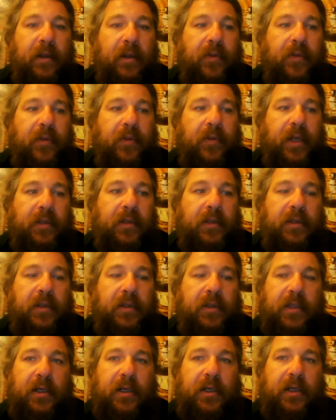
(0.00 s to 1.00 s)
that
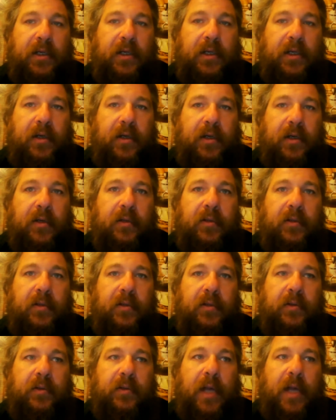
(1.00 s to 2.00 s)
they're,
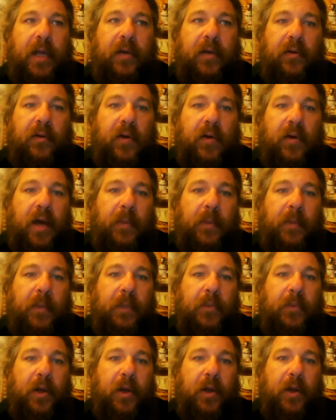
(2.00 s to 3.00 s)
I don't know how
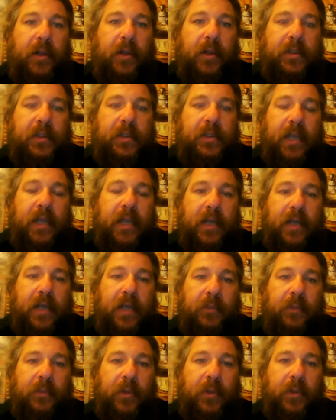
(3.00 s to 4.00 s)
many products they
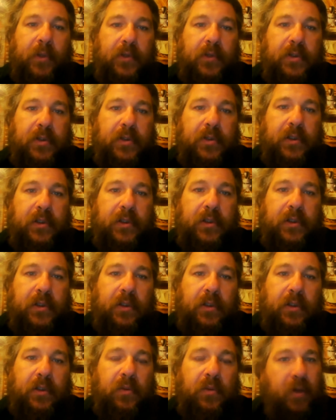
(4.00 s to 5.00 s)
actually produced,
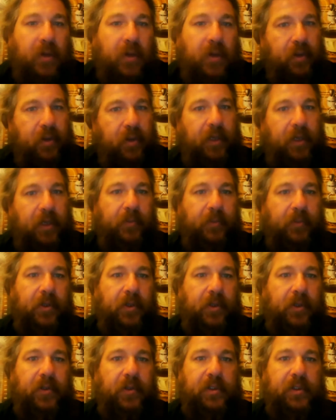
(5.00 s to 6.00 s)
whether they
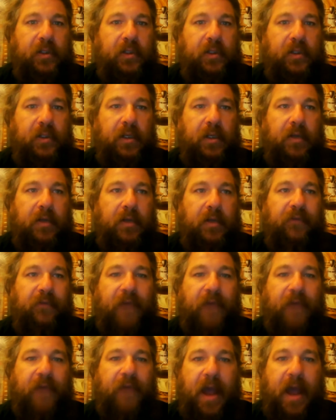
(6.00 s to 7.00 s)
produced
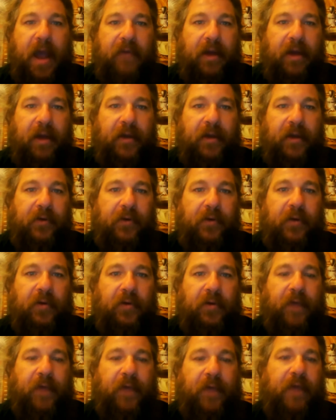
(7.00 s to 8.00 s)
500
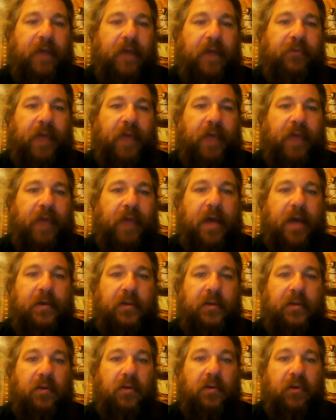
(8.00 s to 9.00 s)
or
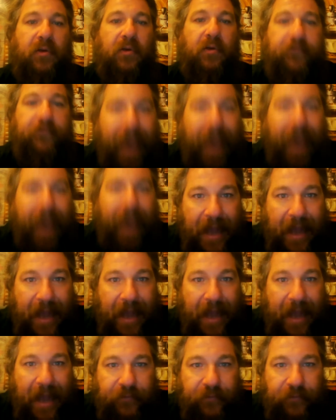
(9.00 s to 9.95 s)
5,000 or 5.